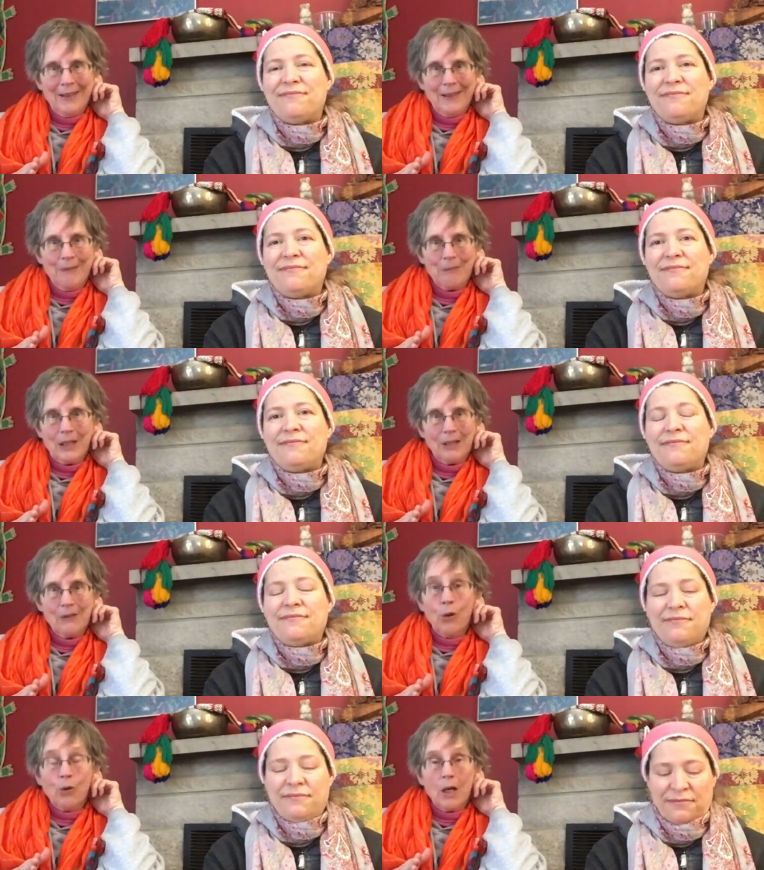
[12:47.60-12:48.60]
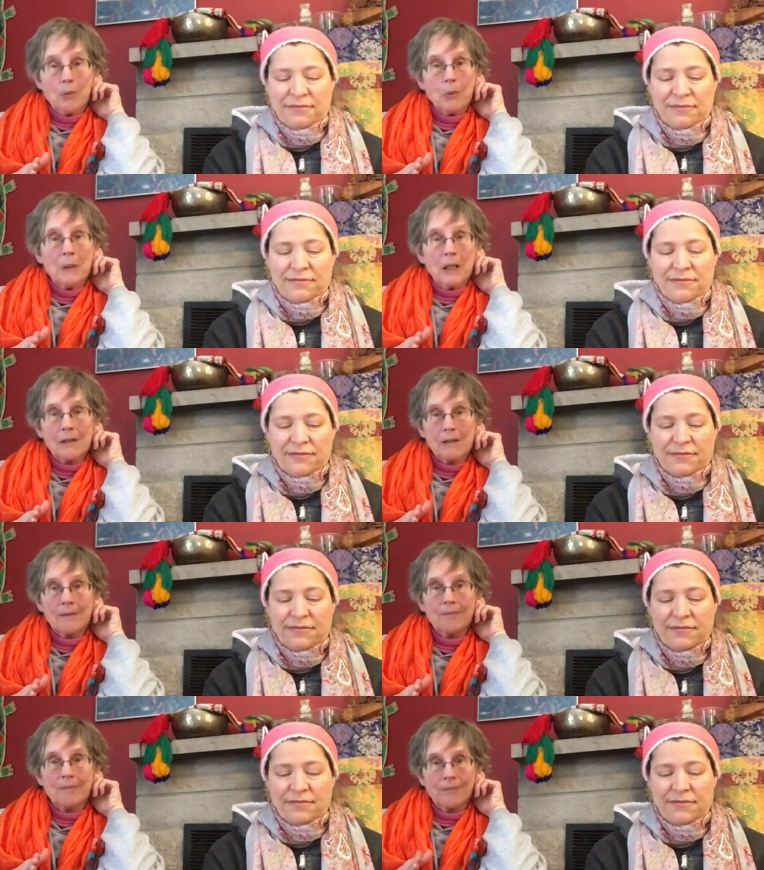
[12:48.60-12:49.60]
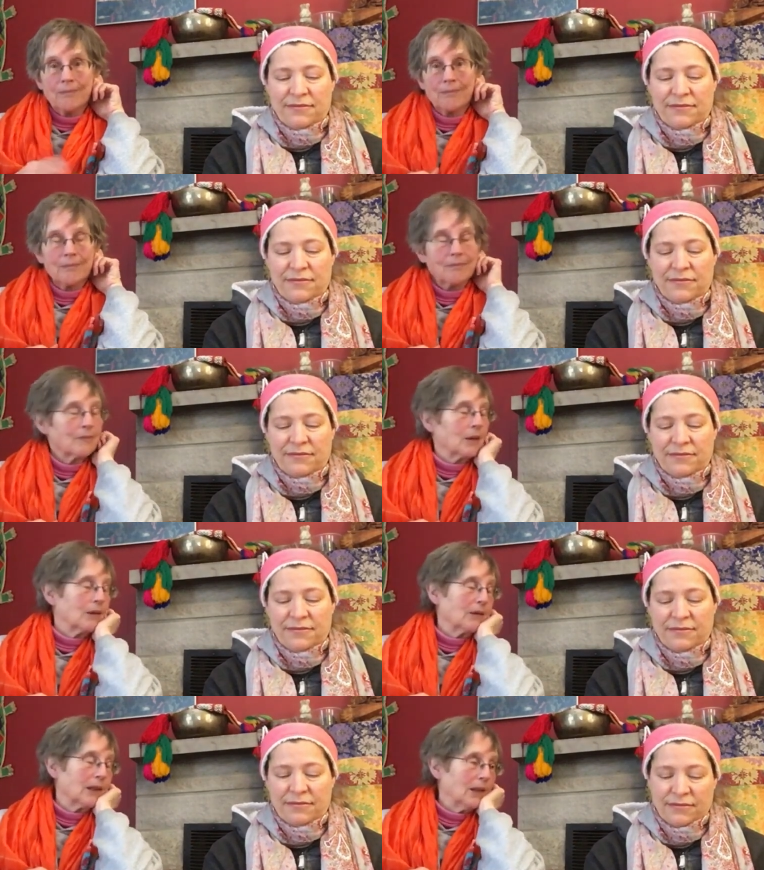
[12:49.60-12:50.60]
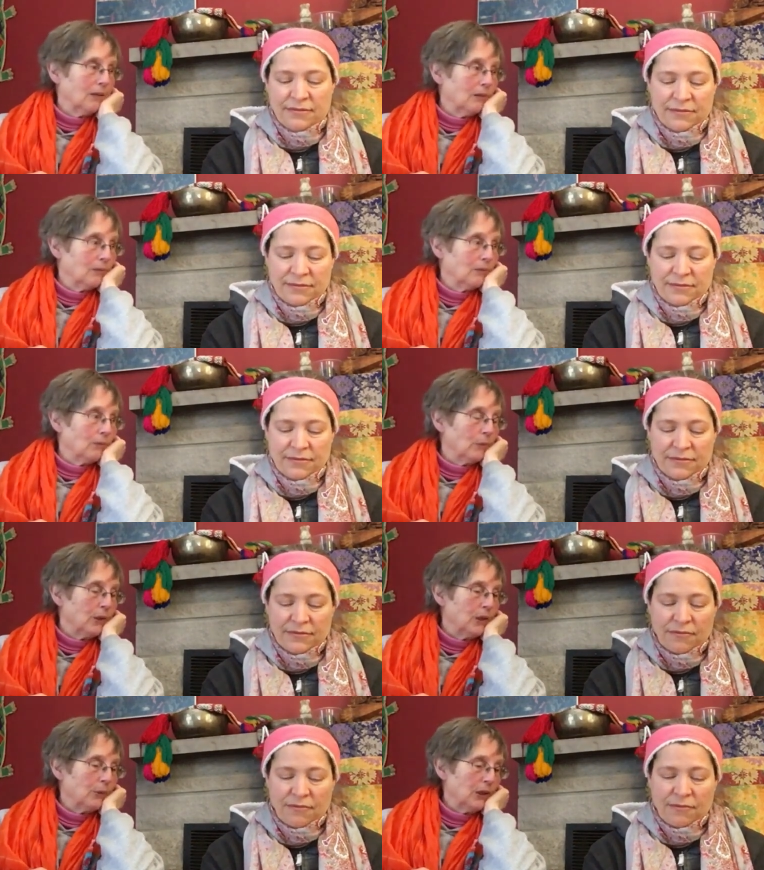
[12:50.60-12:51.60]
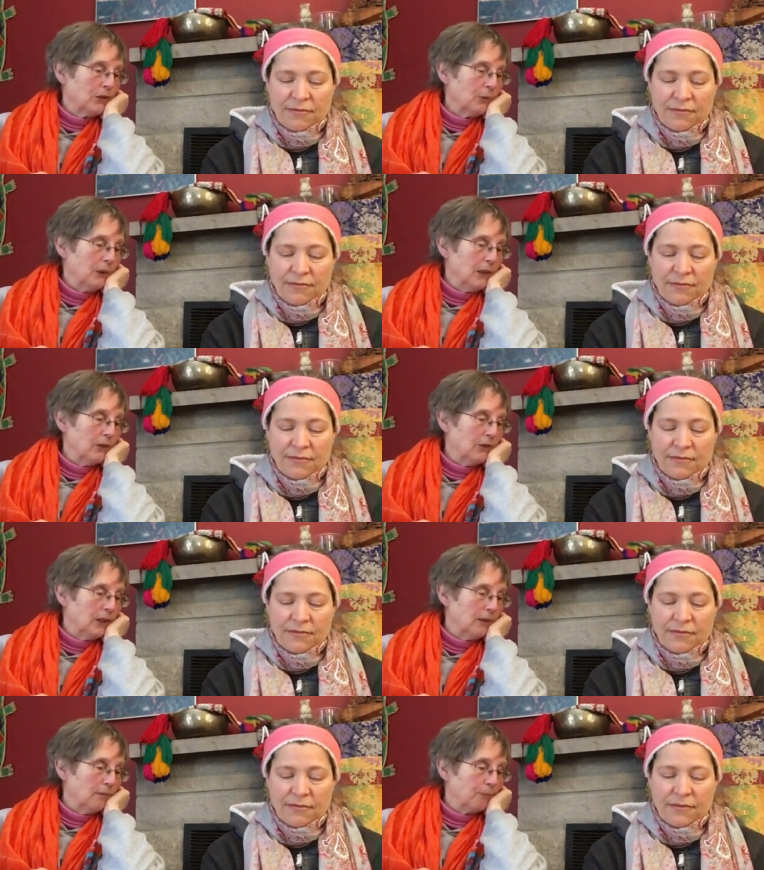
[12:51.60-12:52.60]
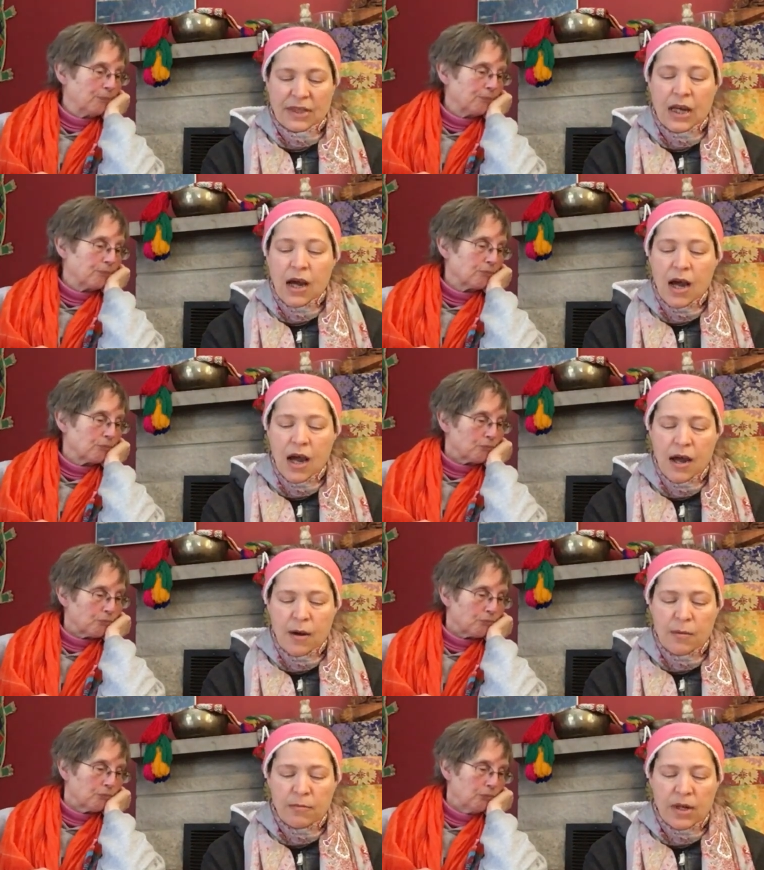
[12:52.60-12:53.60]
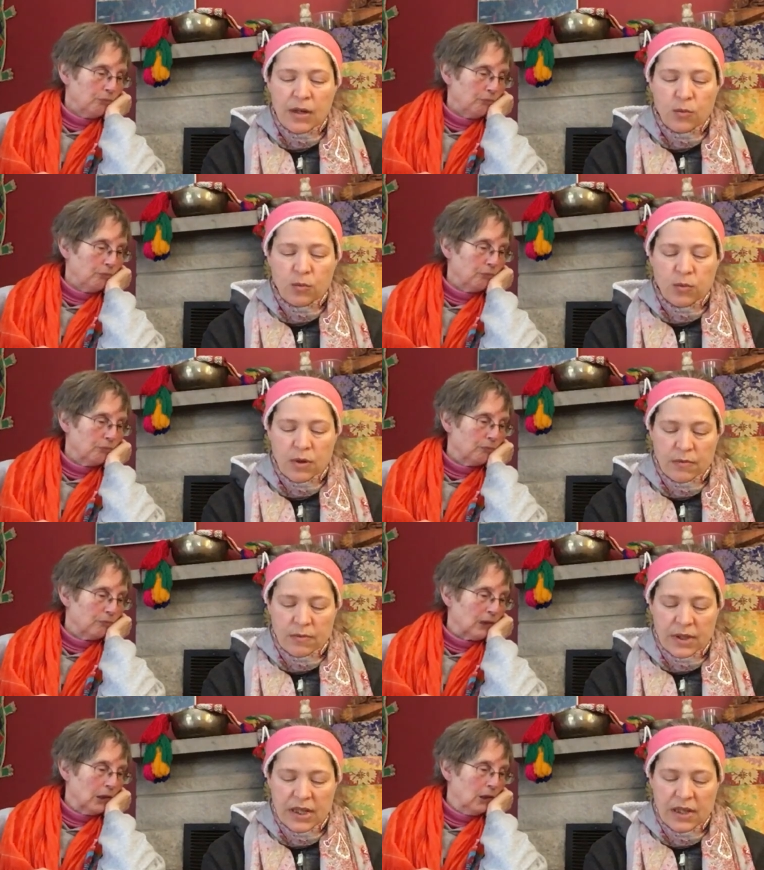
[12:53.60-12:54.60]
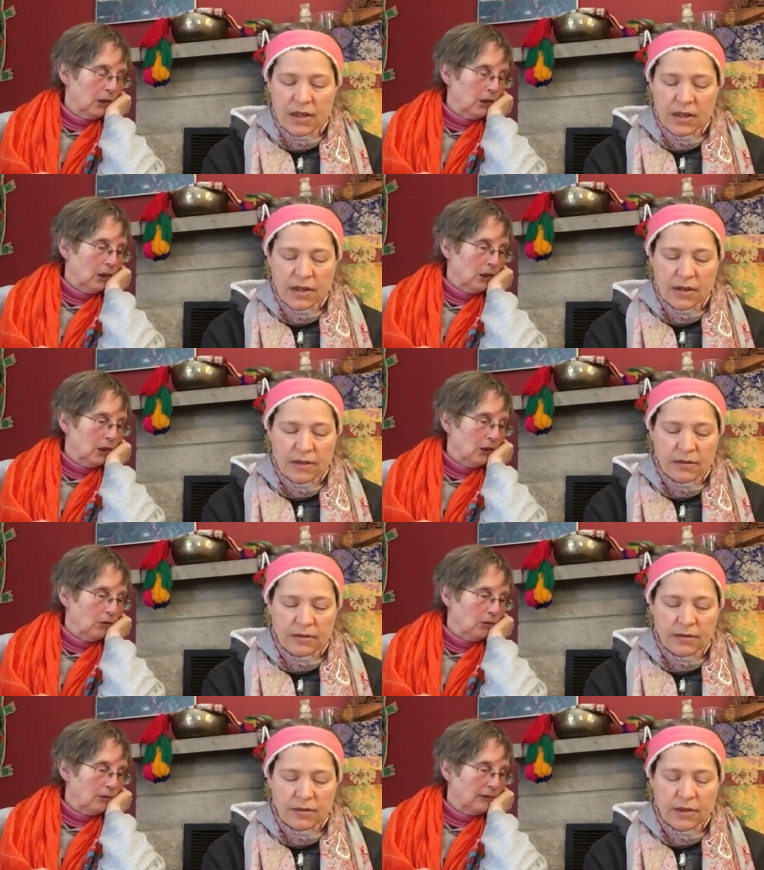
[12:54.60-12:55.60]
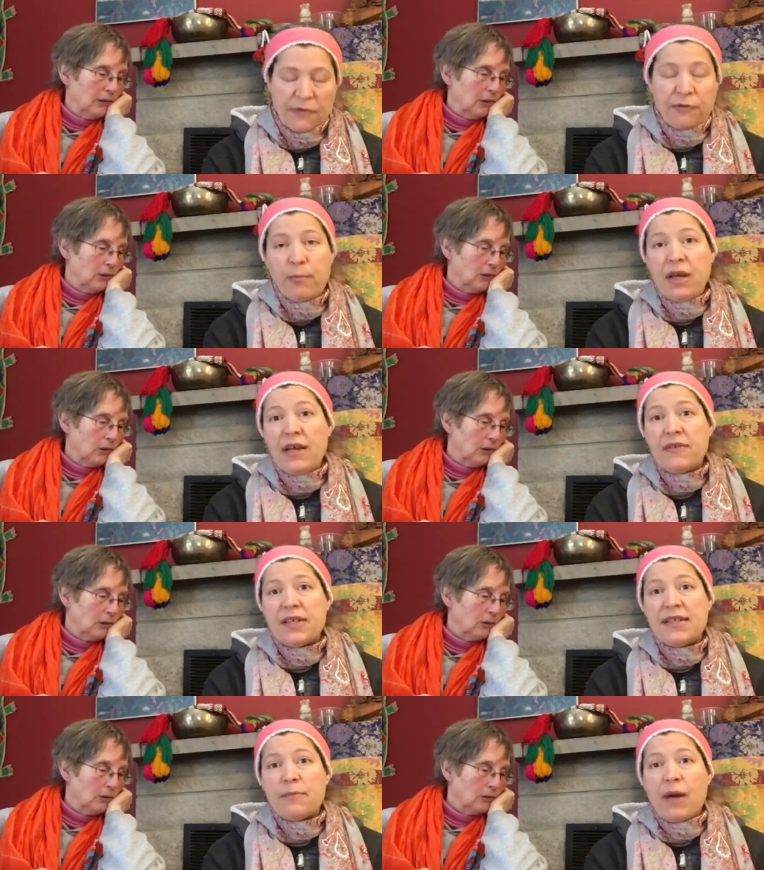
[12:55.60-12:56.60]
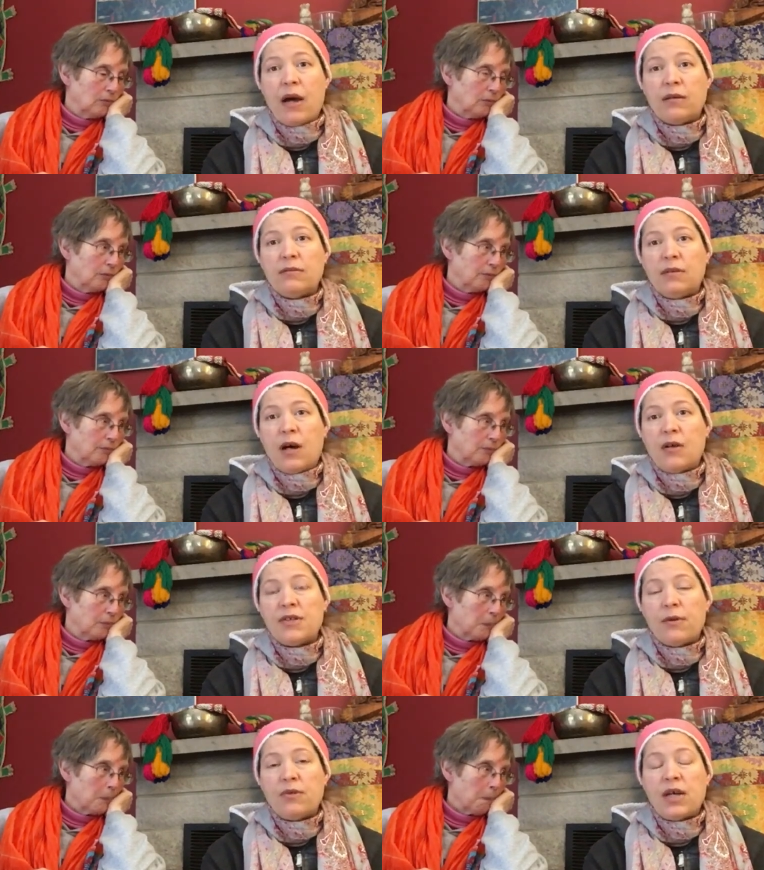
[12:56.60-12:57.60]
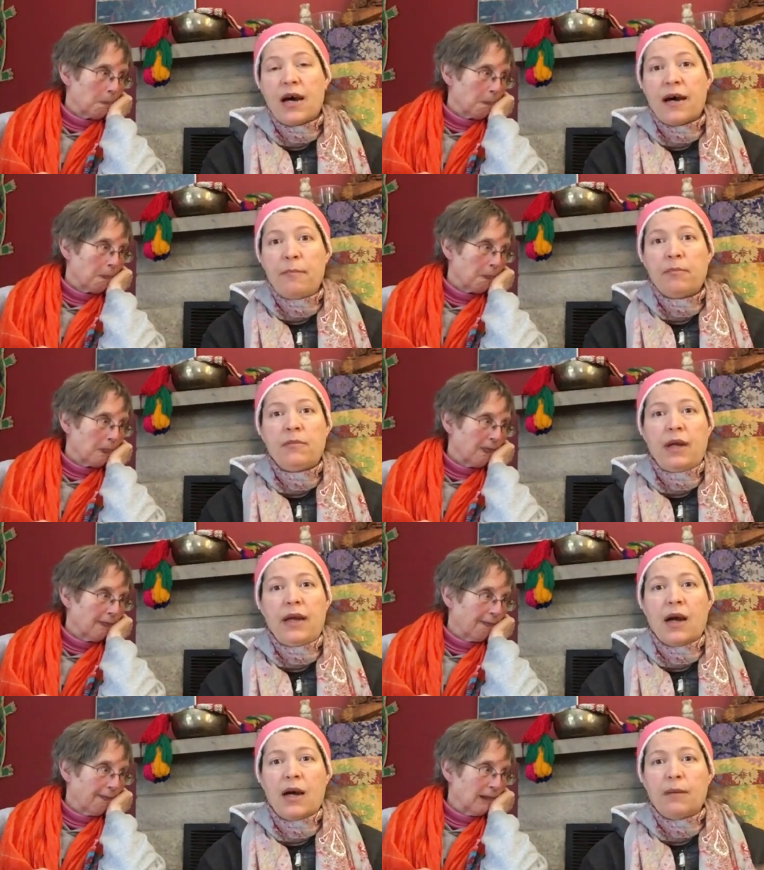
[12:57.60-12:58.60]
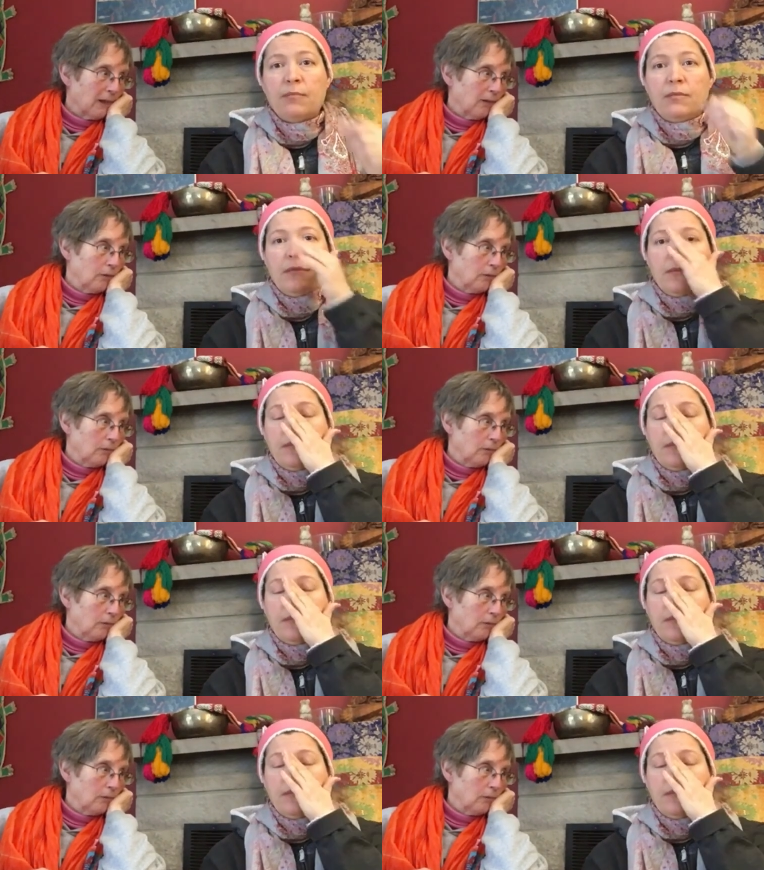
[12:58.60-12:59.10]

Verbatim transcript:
Speaker 1: um, and no compromise. Okay. What, did, what else do we need to say?
Speaker 2: Um, the uh, for me, this is about also time. Um,